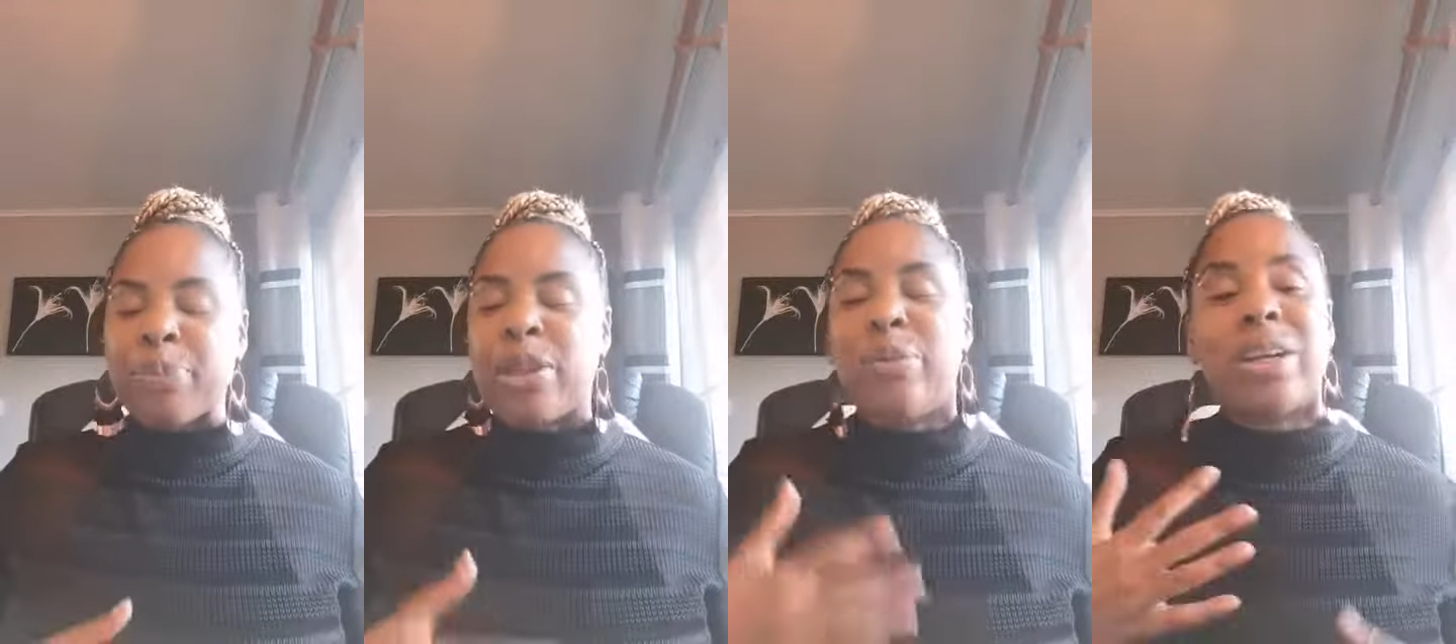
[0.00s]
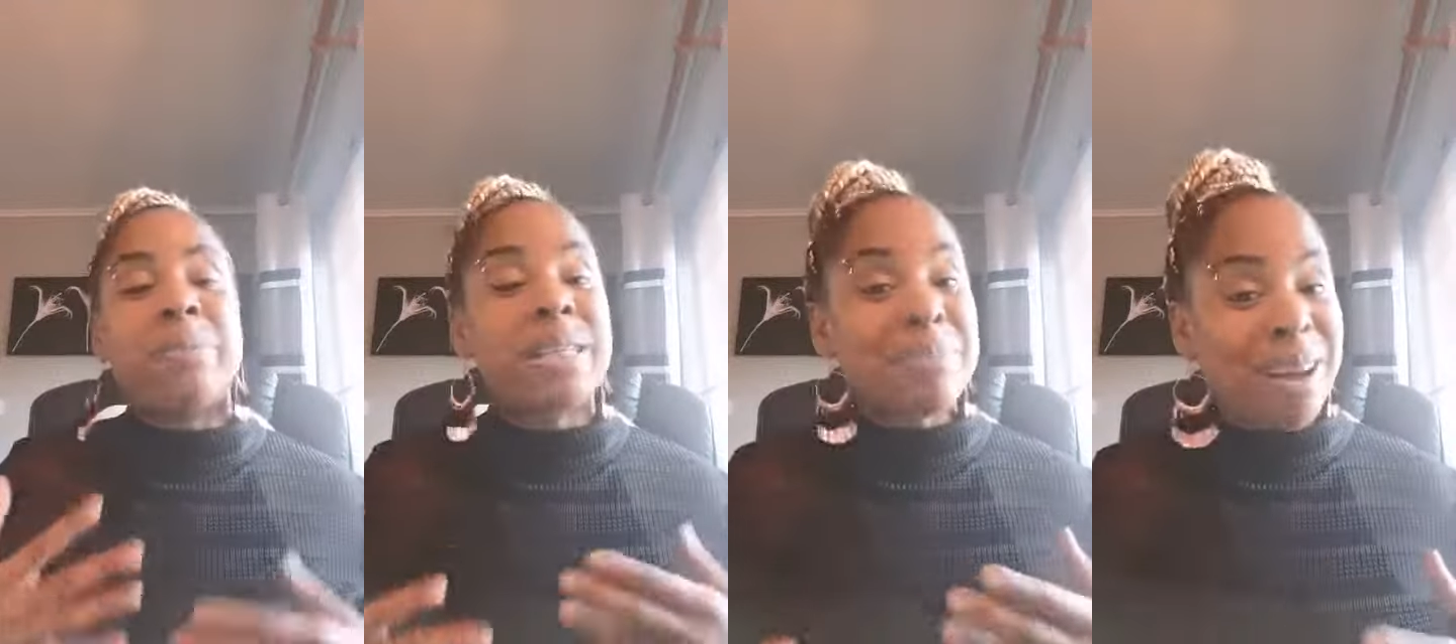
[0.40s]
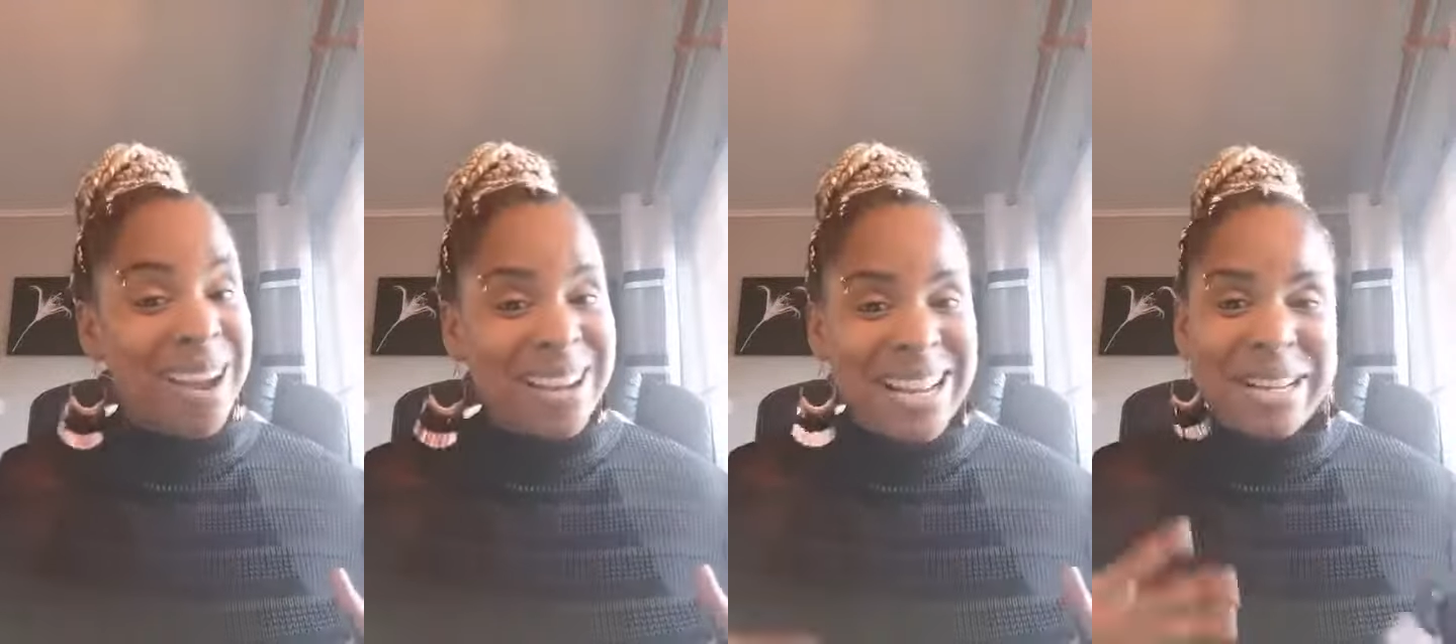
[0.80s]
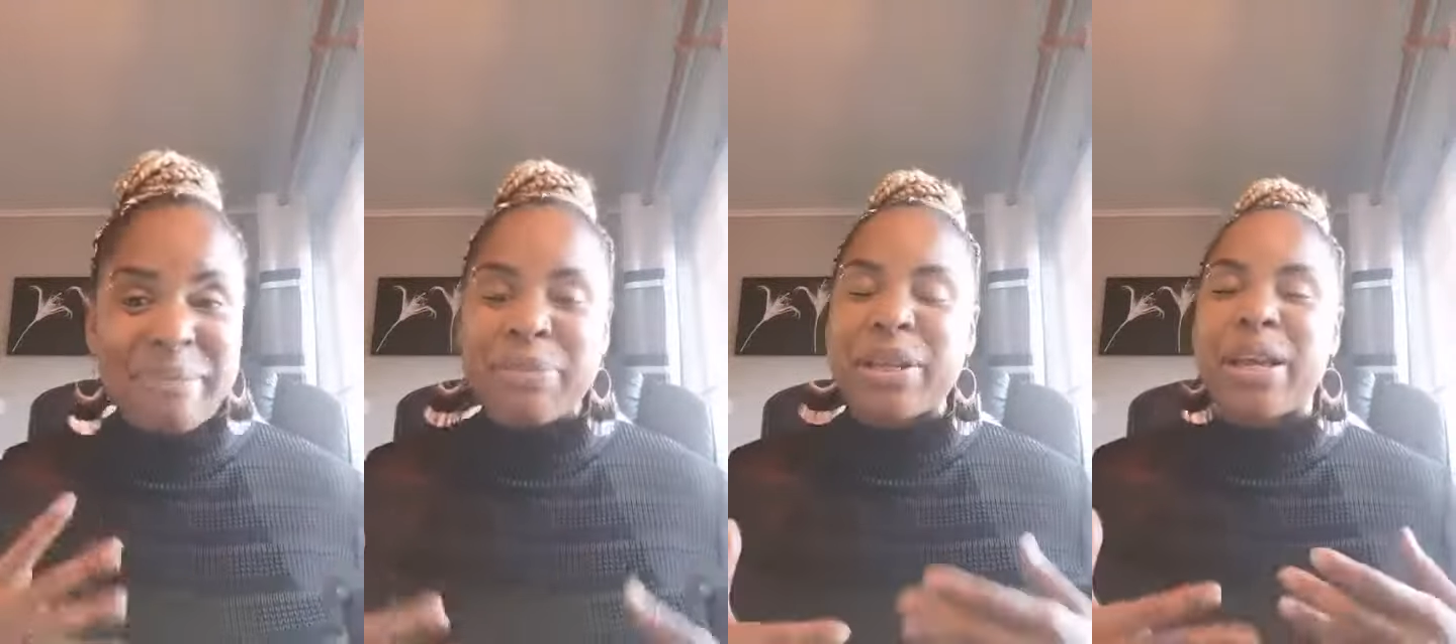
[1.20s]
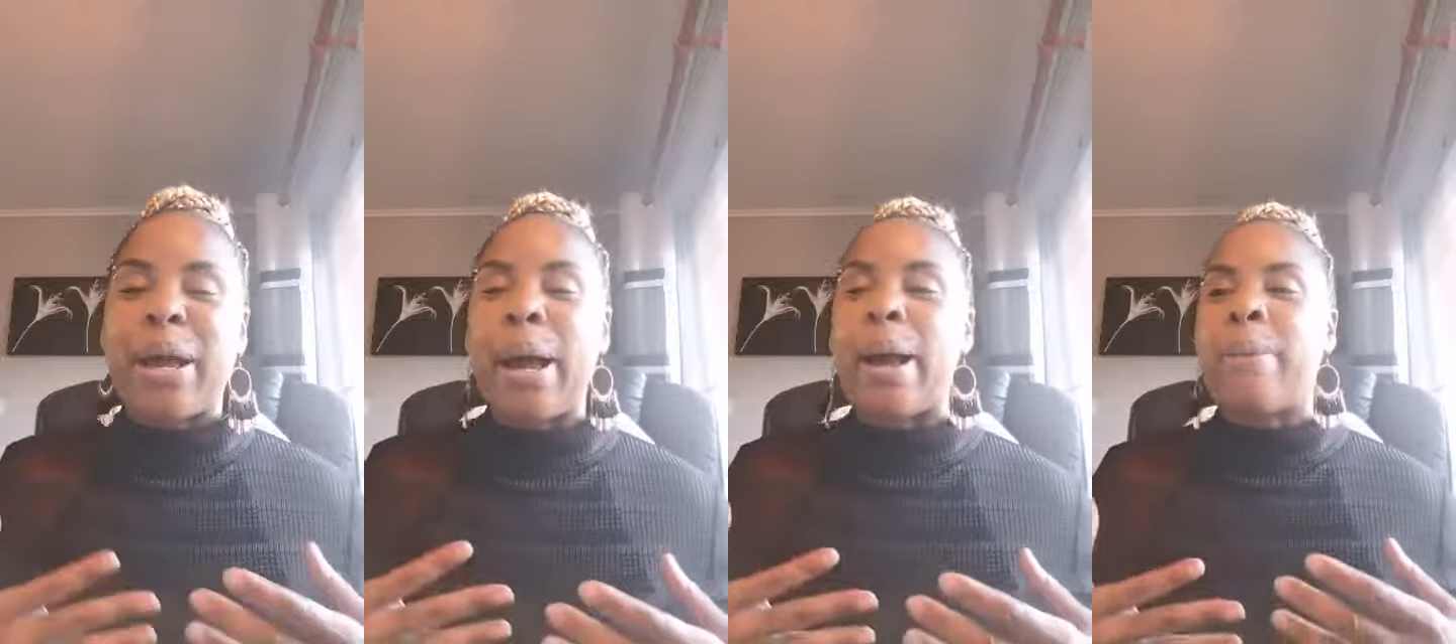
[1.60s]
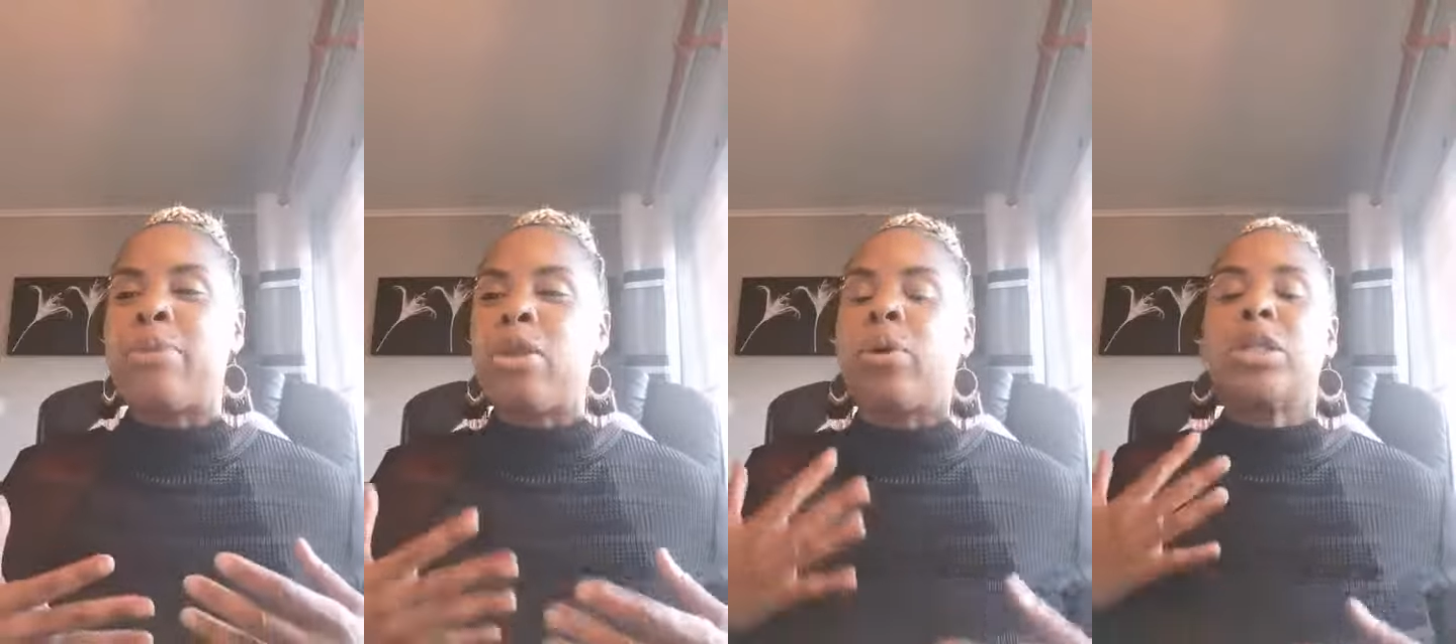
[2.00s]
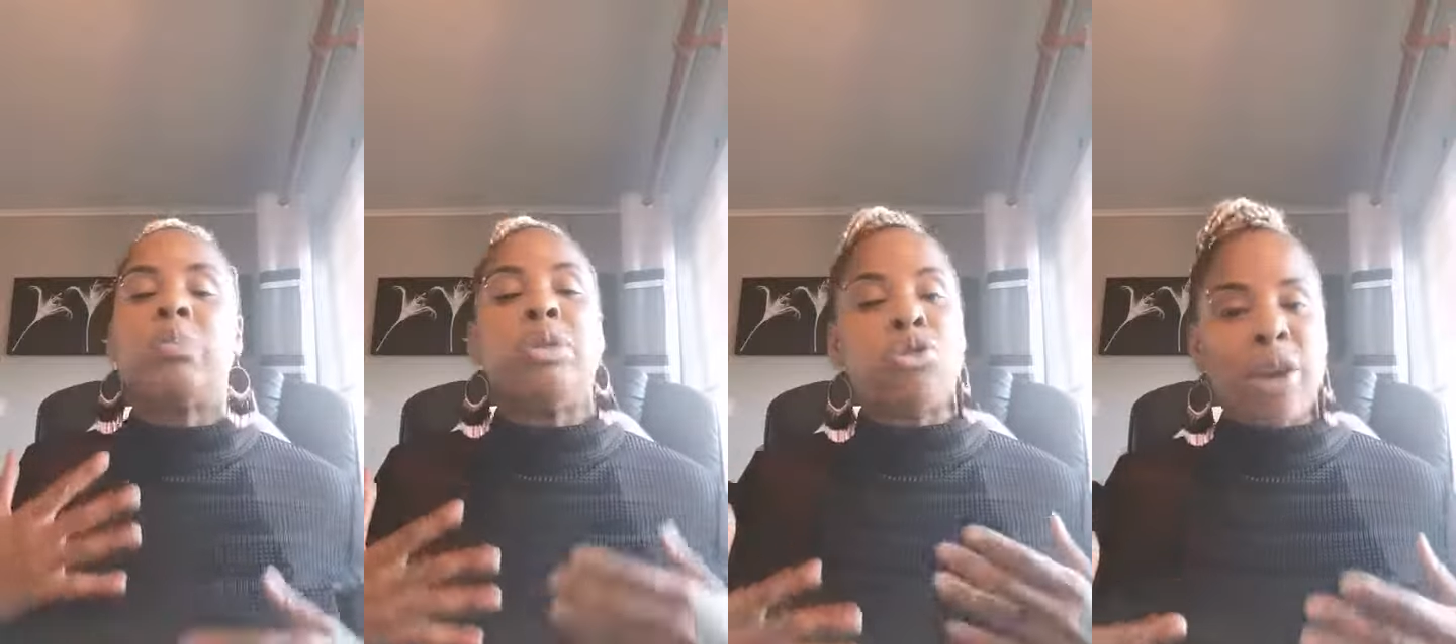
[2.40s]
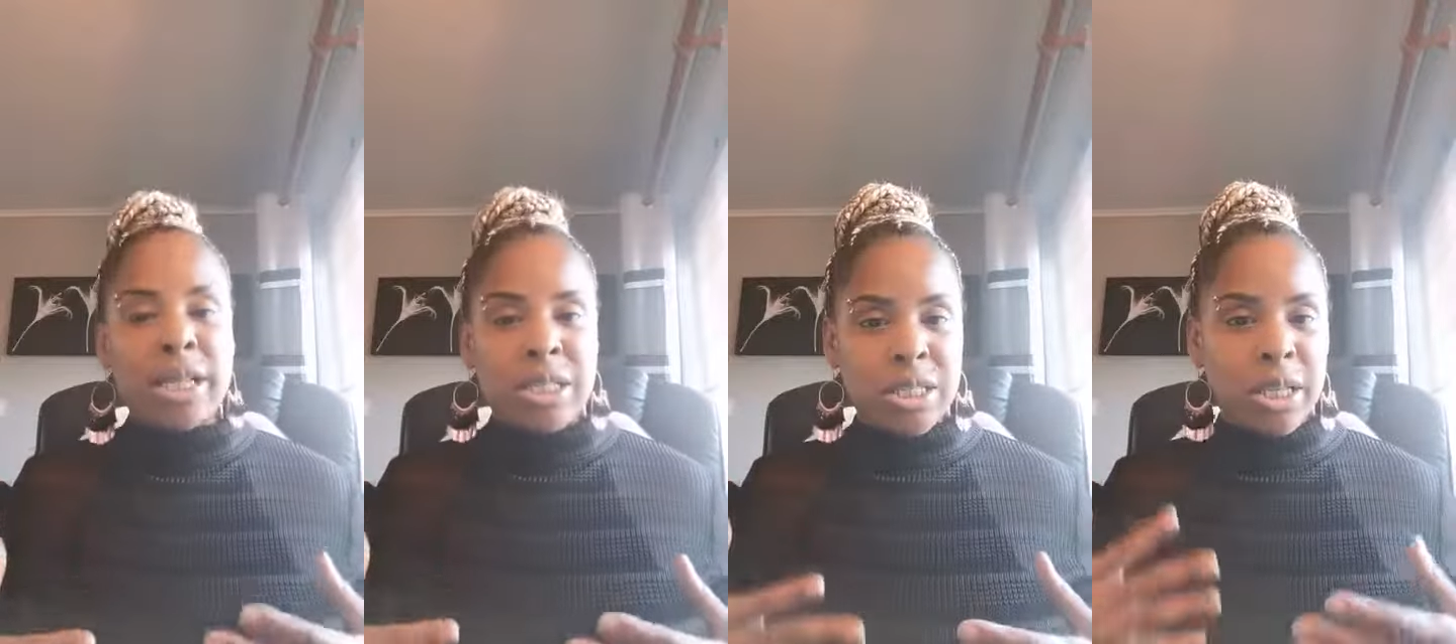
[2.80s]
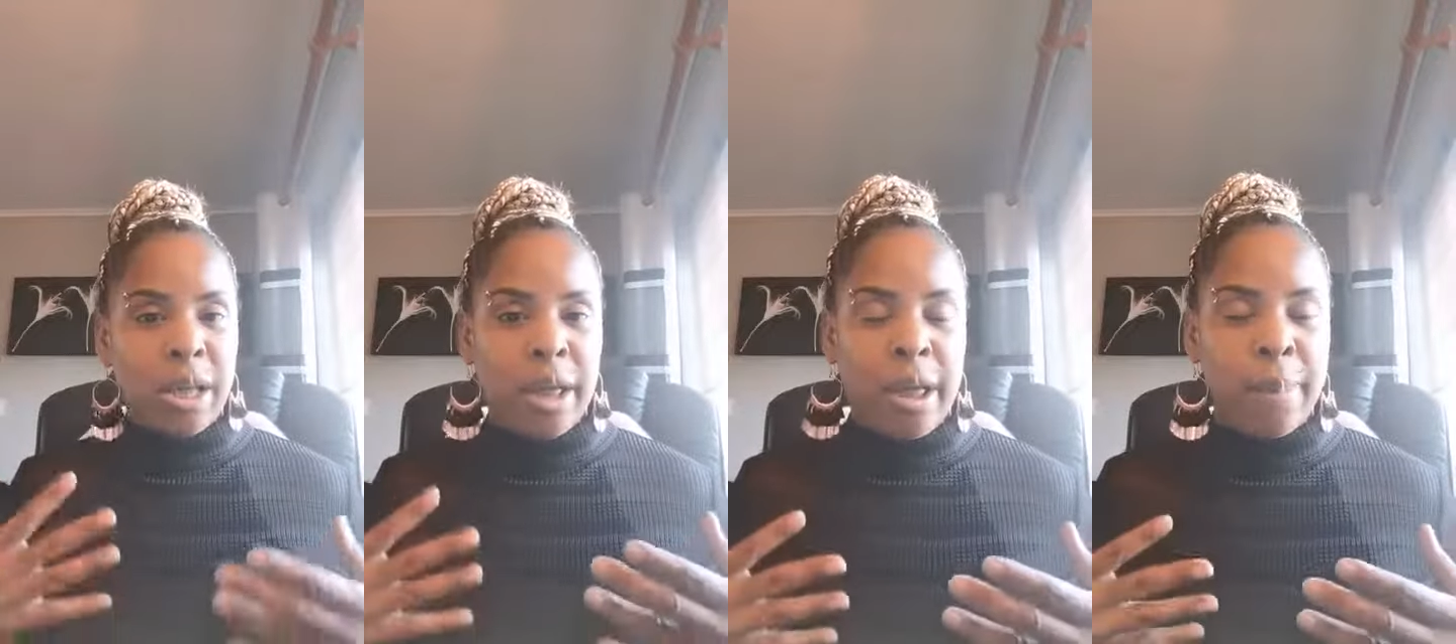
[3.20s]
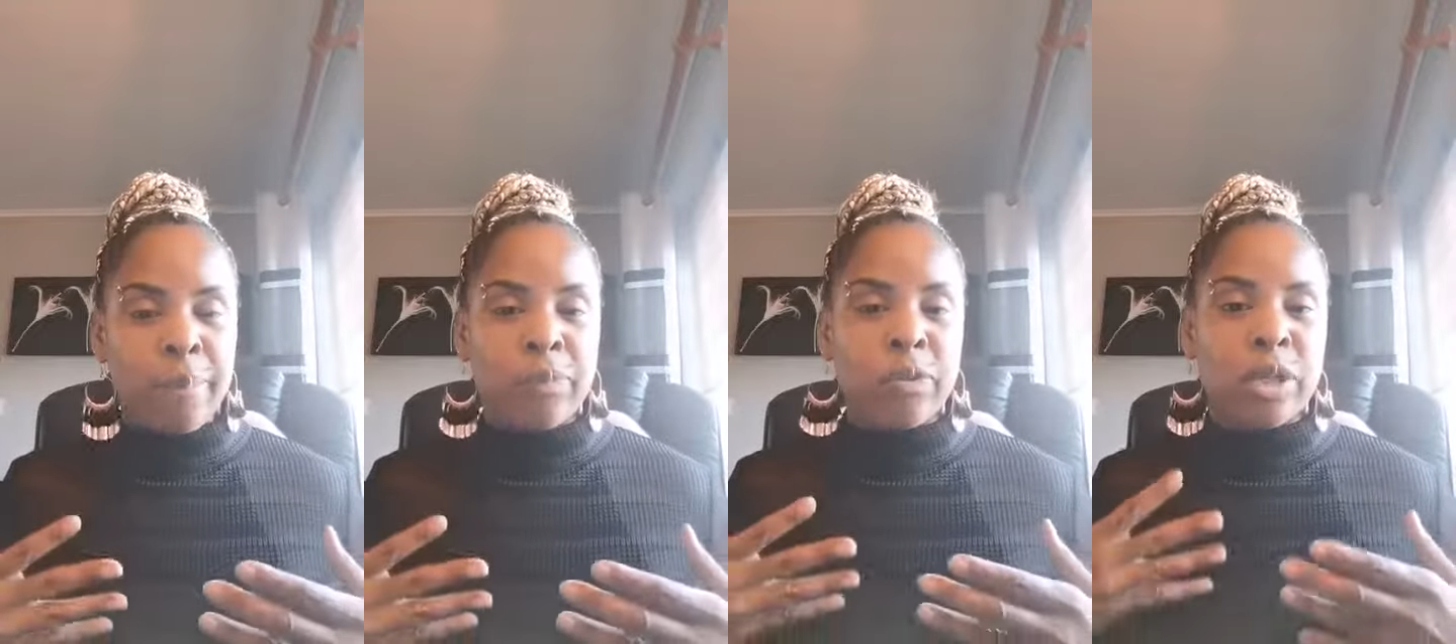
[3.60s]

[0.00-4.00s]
You want to be smiling. You want to be dressed in